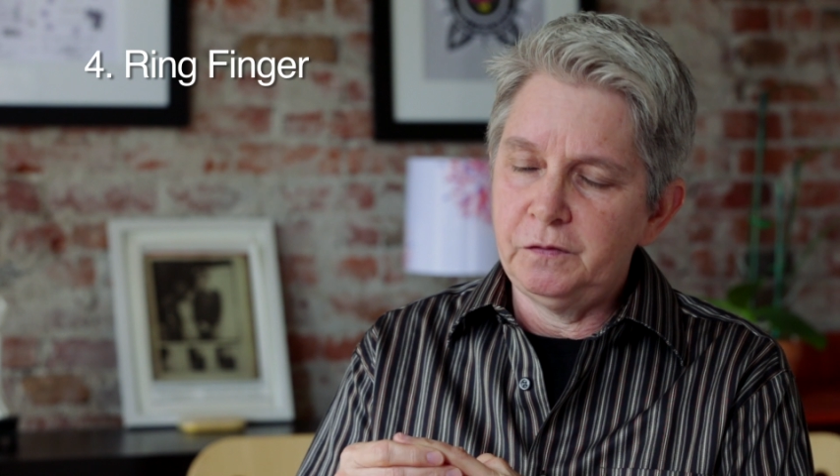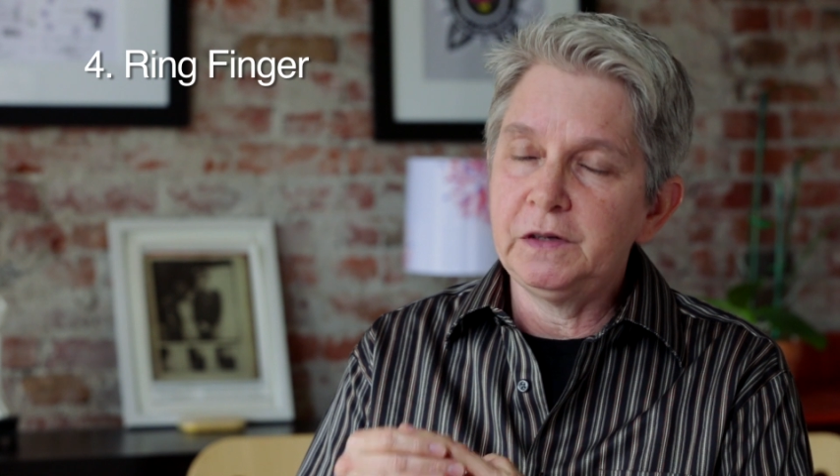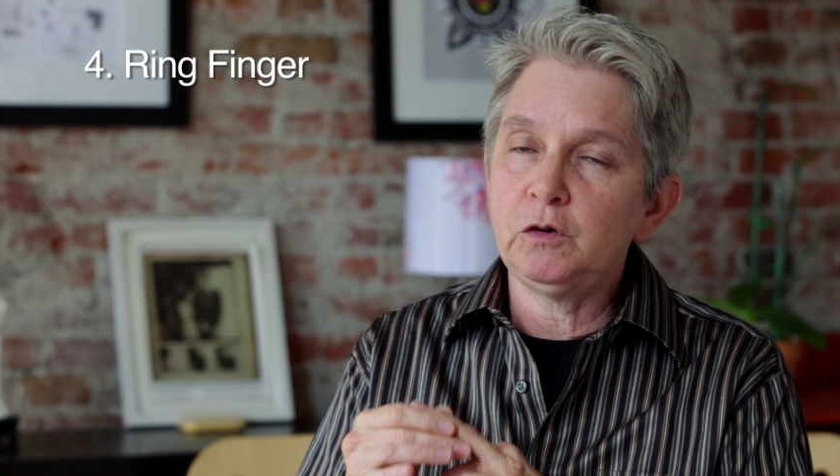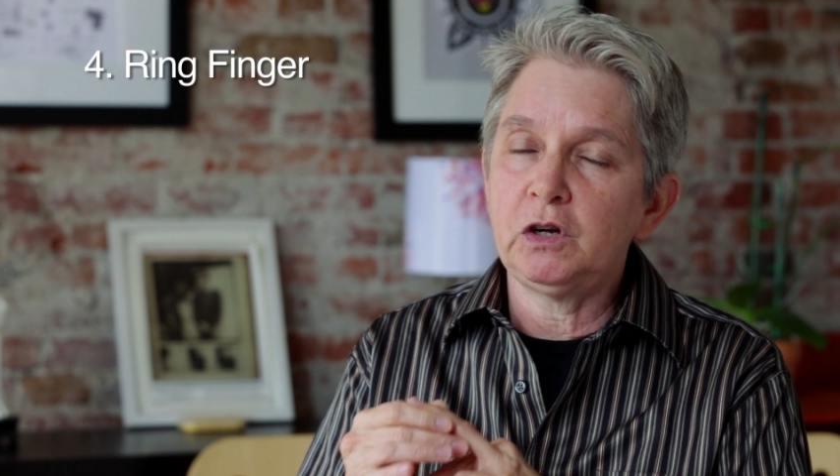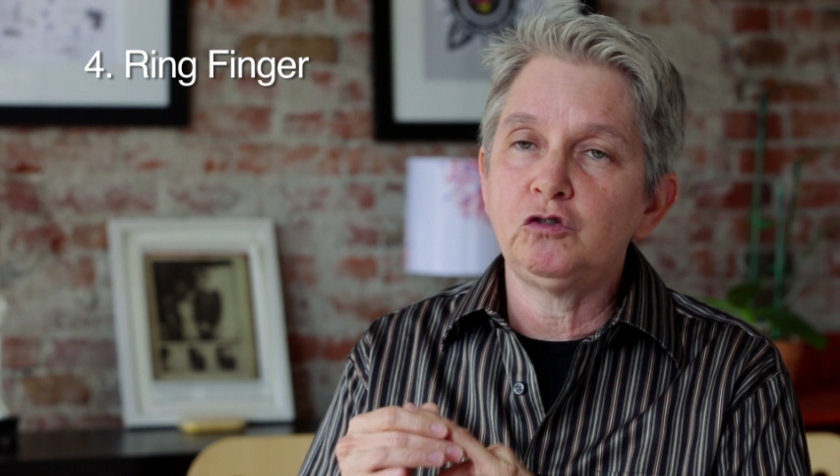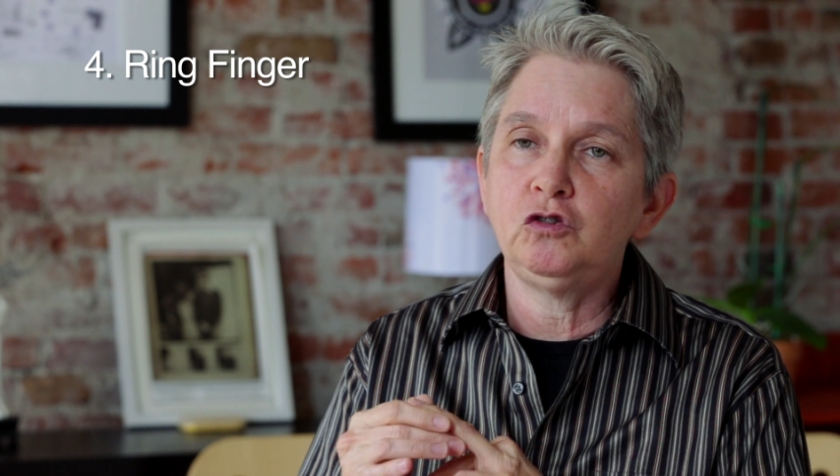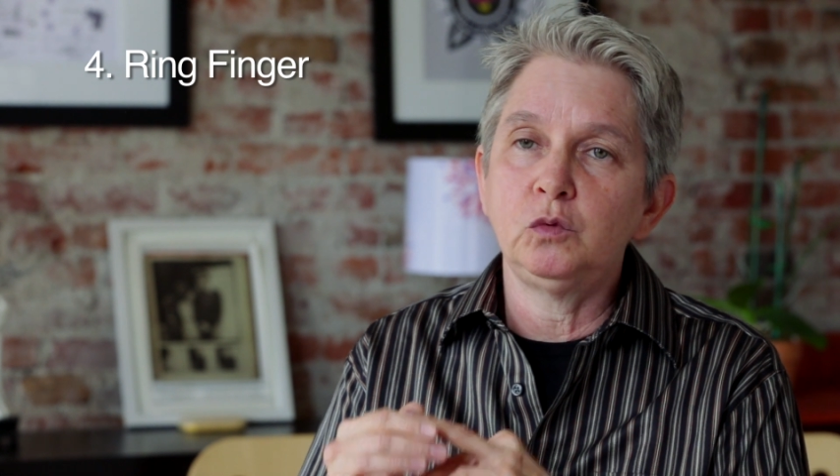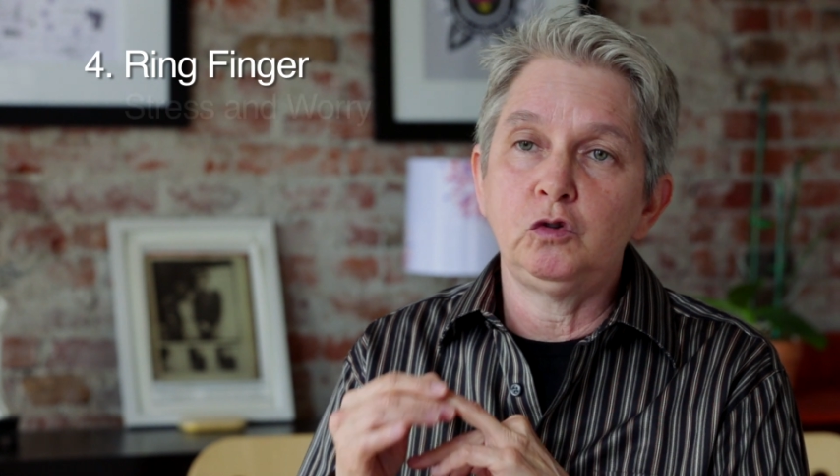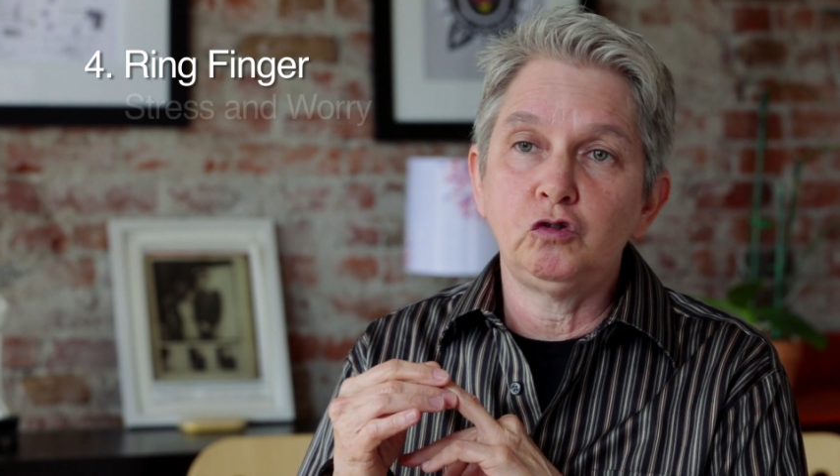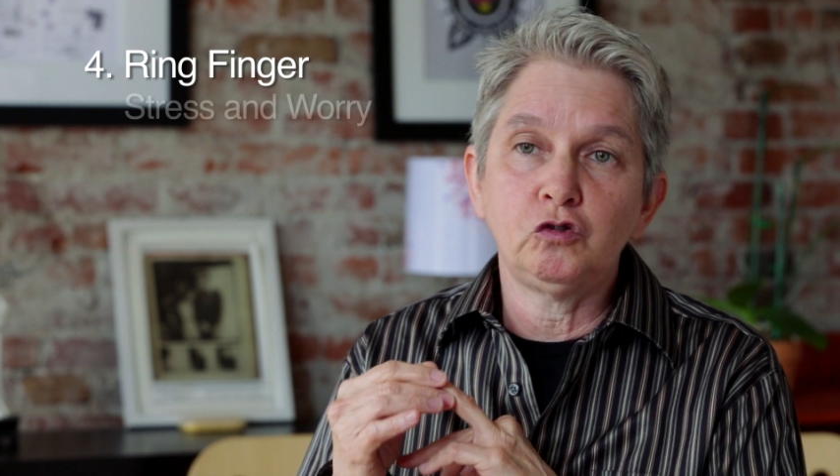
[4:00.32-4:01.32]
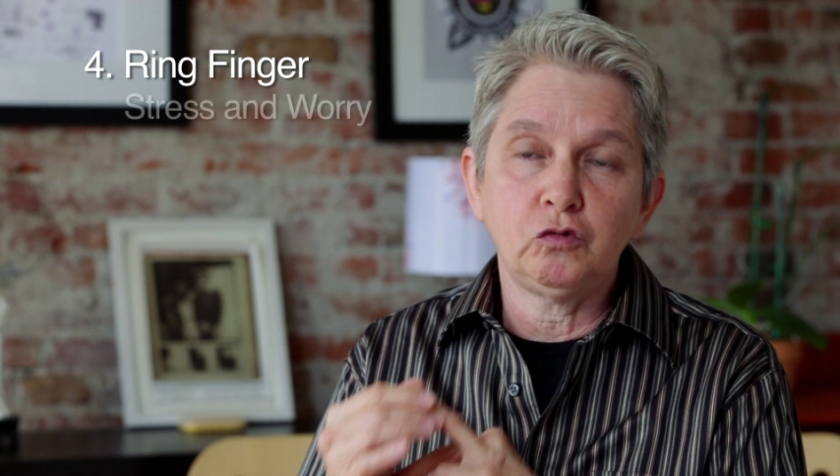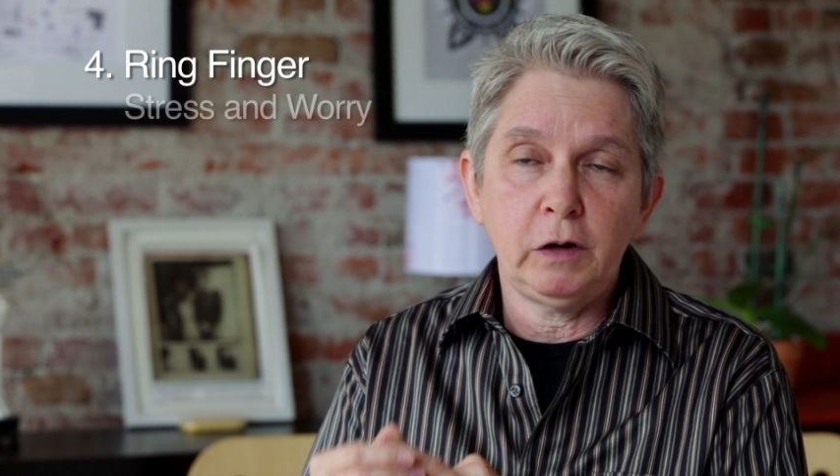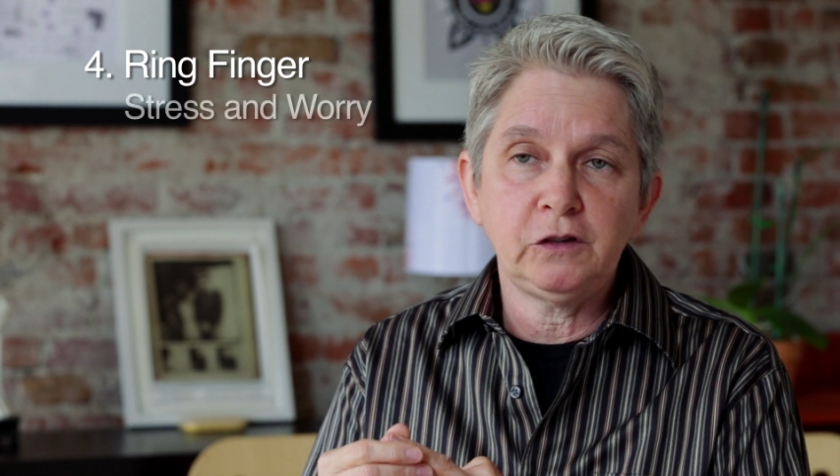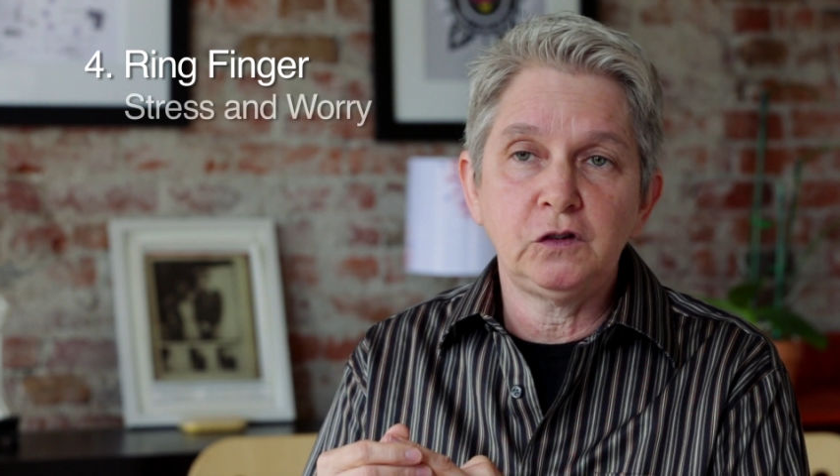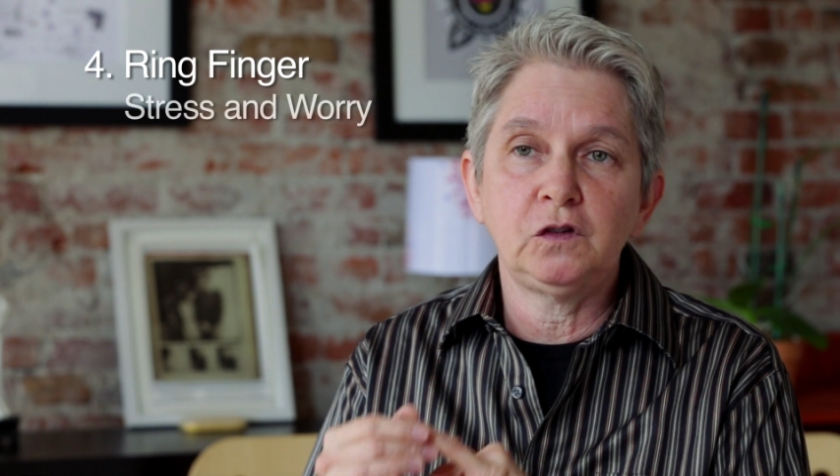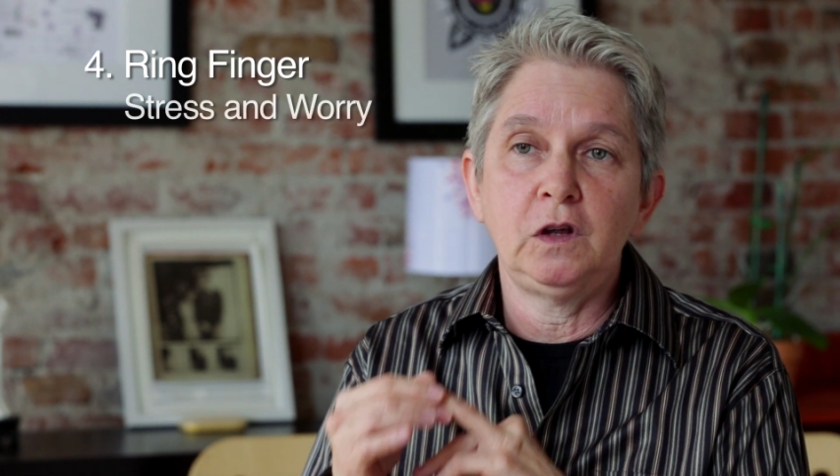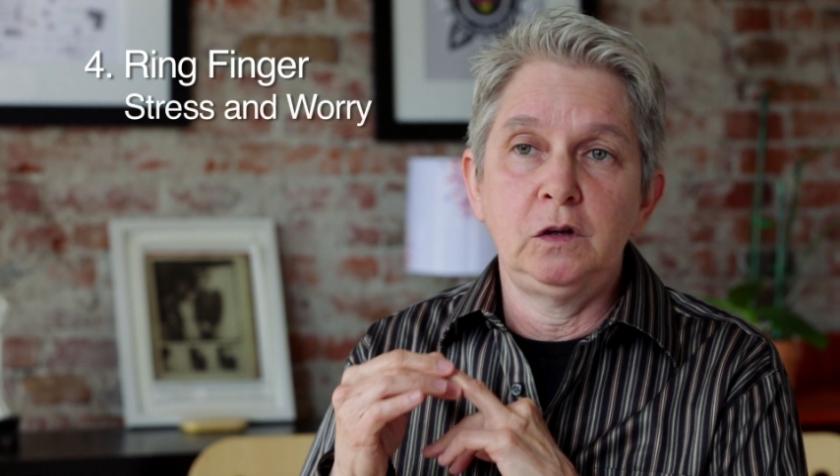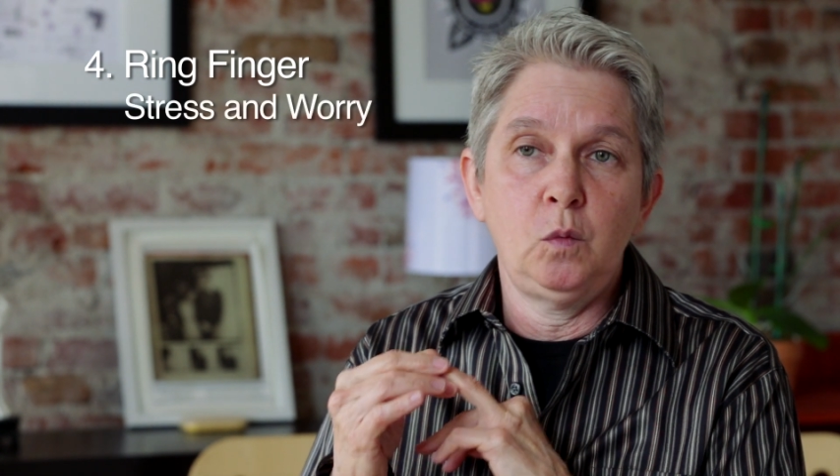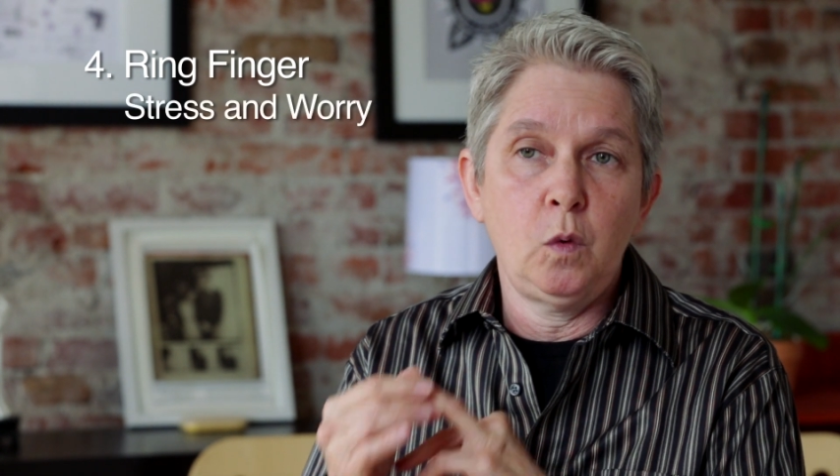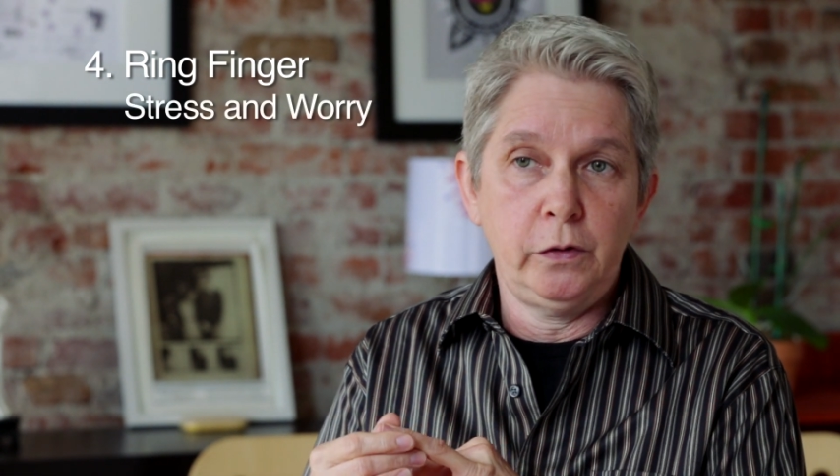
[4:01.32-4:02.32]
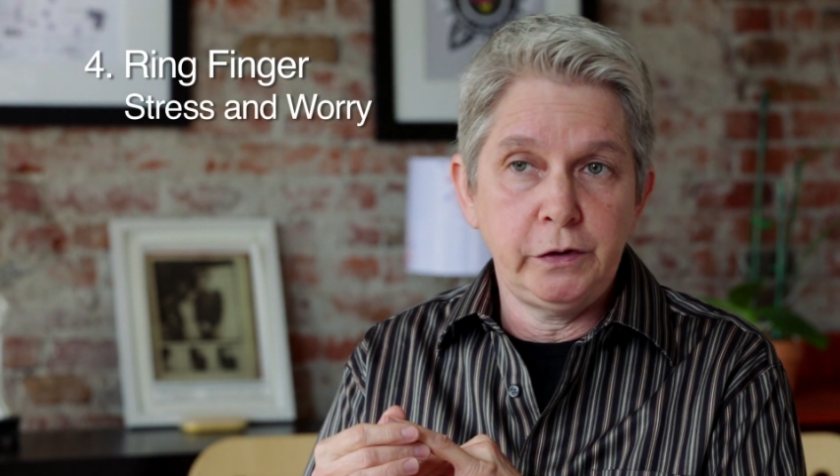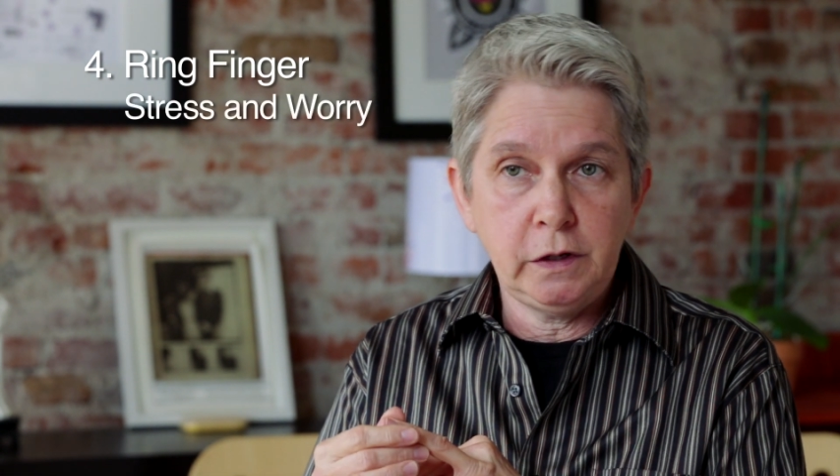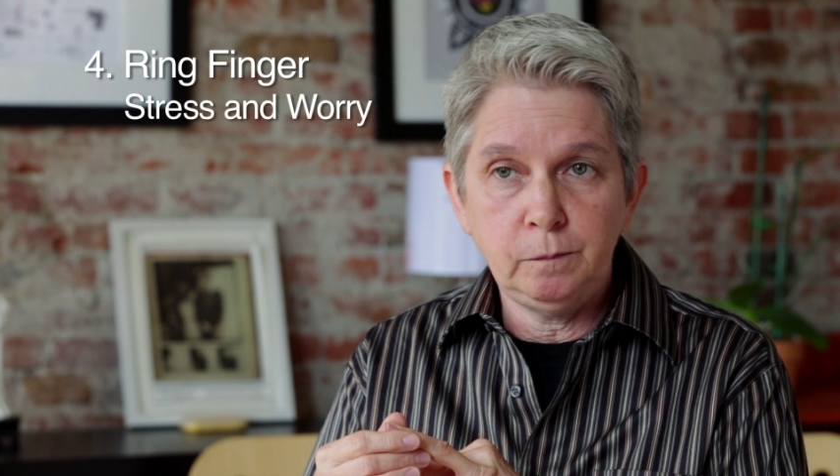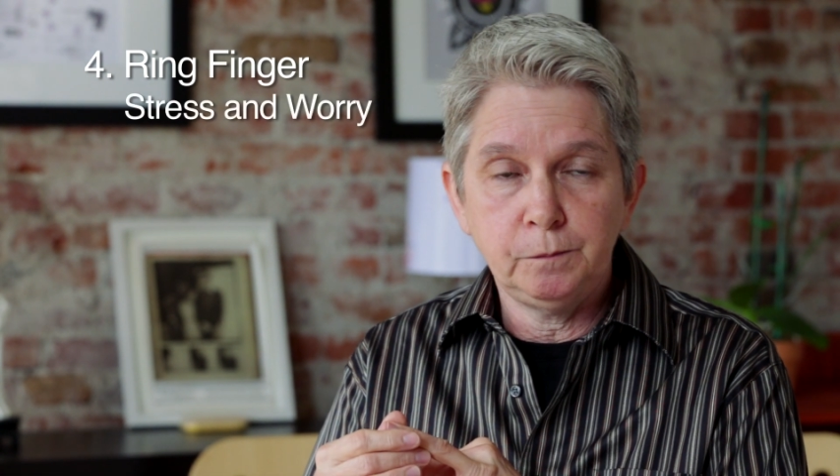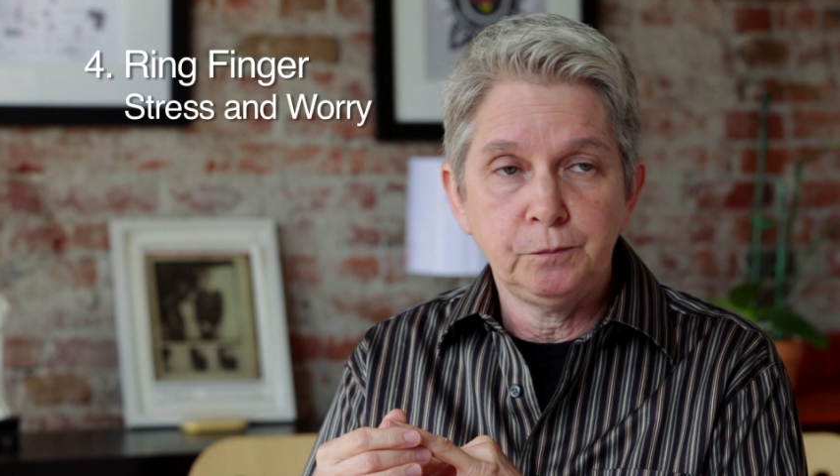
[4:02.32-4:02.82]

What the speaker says: finger has to do with stress and worry.